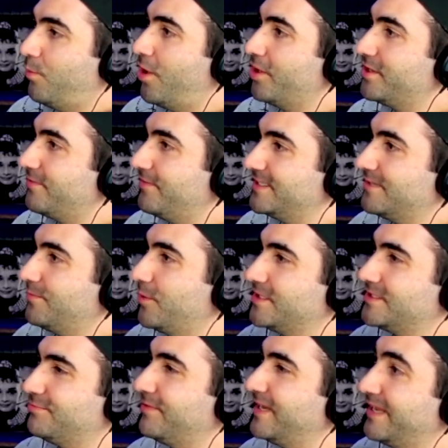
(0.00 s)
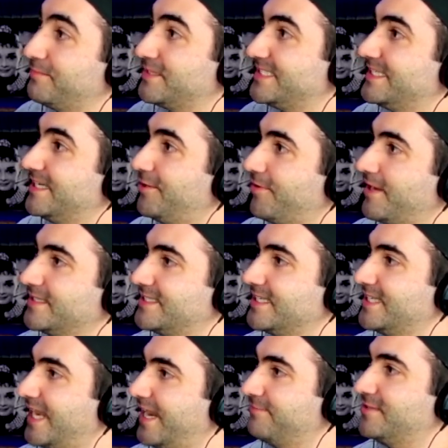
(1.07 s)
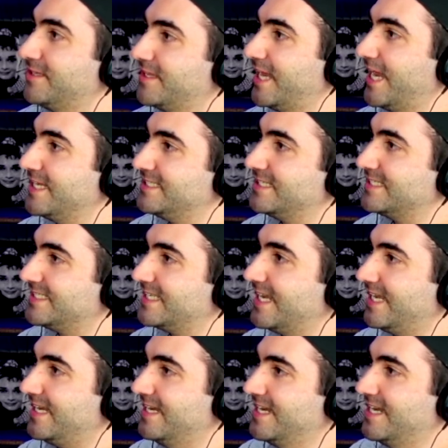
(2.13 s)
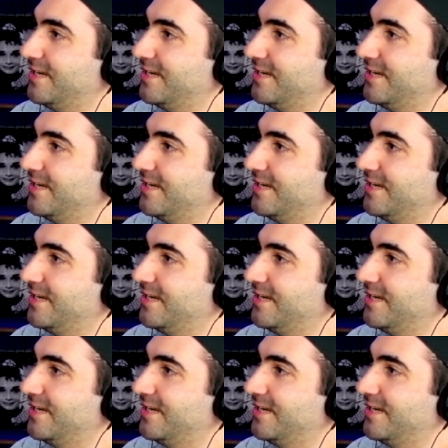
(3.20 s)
WandaVision where it's really mysterious and you're left on the edge of your seat.